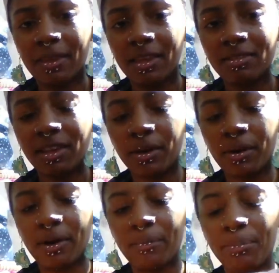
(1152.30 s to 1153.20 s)
It's like
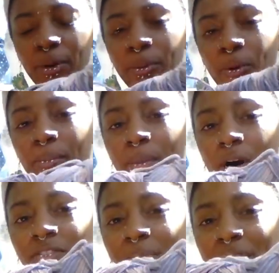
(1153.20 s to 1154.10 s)
a purple and
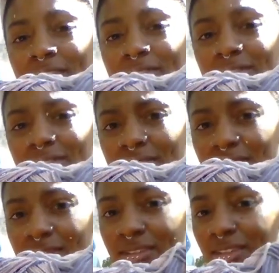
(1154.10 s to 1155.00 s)
mauve mix.
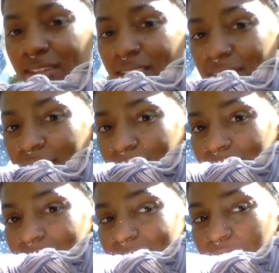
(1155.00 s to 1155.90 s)

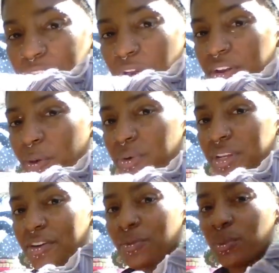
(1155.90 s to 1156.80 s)
This is like a yarn I would
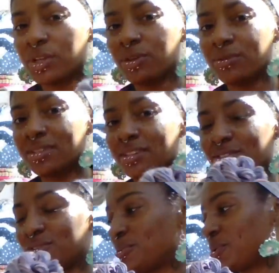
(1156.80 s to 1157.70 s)
never want to use because it's
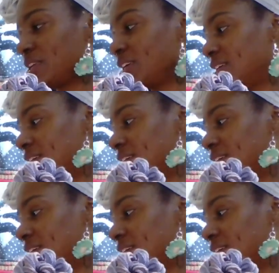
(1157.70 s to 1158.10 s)
too pretty.